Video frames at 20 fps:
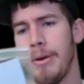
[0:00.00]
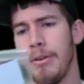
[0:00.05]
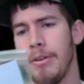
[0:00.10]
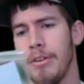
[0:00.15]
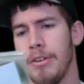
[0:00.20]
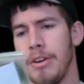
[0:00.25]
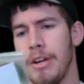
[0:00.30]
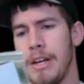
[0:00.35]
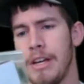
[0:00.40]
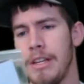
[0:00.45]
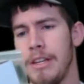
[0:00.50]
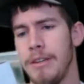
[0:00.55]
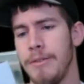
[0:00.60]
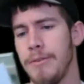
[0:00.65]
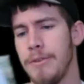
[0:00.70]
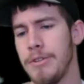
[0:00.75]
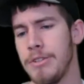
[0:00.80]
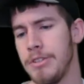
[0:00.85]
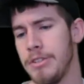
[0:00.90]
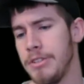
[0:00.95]
Grand, the
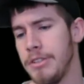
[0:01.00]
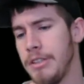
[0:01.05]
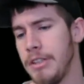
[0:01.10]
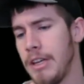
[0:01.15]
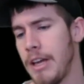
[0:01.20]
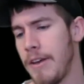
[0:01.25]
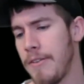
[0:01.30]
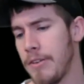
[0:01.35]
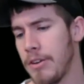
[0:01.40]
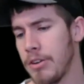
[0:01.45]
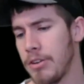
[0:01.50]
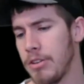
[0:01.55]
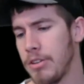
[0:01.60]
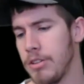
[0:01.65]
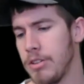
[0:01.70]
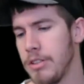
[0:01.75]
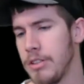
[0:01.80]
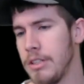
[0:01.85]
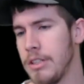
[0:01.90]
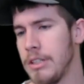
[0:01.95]
efficiency
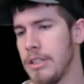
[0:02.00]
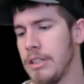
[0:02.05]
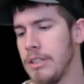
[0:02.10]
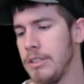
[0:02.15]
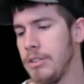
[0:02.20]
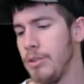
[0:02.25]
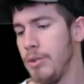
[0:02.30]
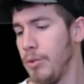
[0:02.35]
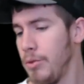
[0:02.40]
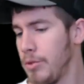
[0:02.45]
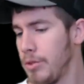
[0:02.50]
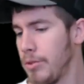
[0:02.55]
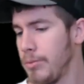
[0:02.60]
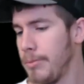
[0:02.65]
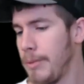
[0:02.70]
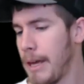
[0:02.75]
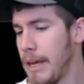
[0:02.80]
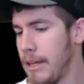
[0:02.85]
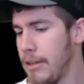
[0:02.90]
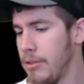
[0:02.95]
Avantgarde user
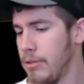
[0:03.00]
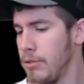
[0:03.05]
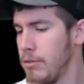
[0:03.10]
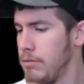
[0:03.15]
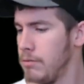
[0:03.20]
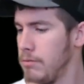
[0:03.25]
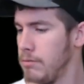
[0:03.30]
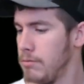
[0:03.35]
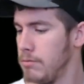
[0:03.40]
manual